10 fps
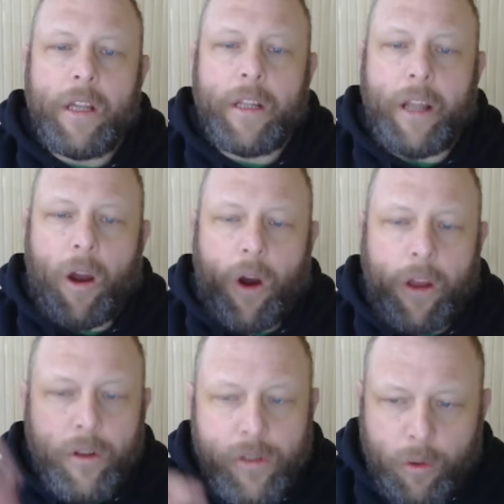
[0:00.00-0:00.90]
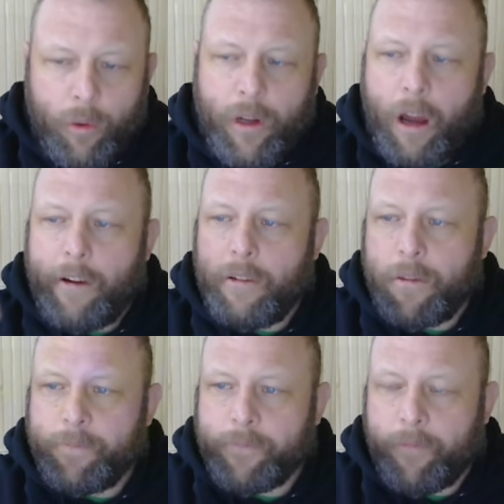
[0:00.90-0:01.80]
Now, I use Claude Code,
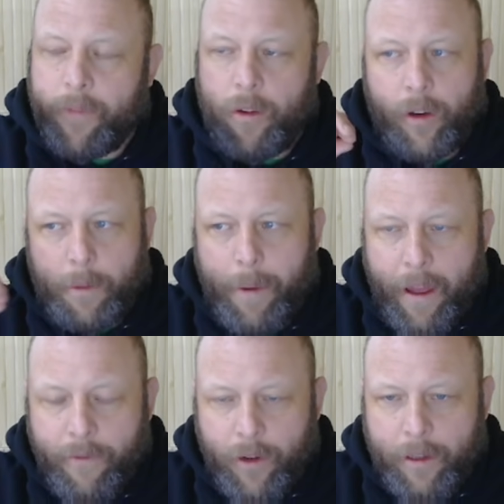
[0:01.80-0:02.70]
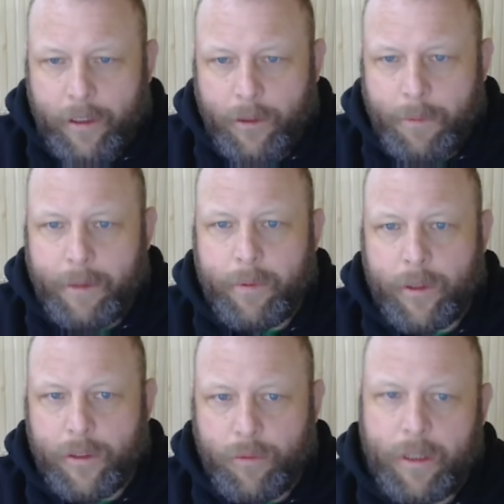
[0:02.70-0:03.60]
and you got to pay for that a little bit
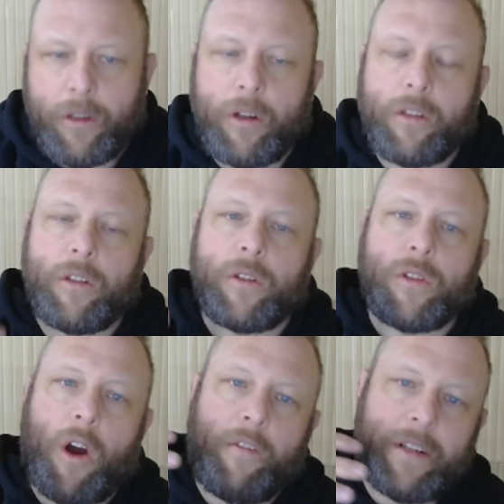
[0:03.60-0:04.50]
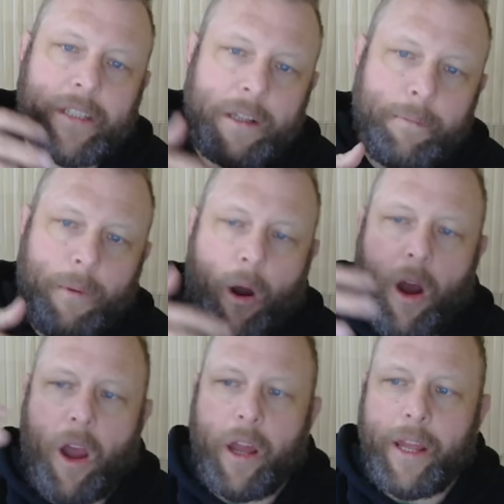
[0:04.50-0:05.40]
because it's really good, because obviously
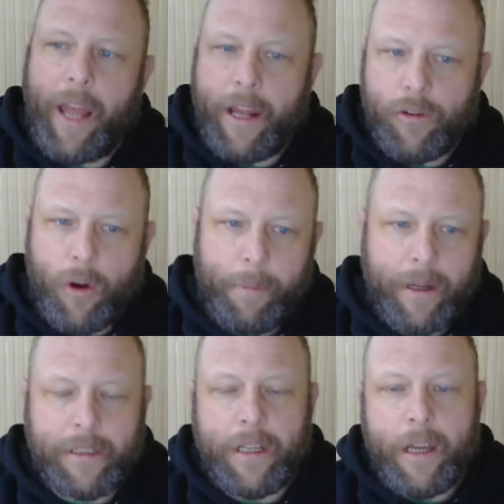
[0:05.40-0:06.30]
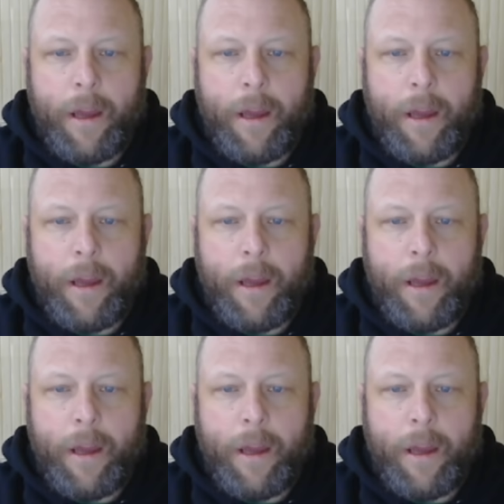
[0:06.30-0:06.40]
by Anthropics,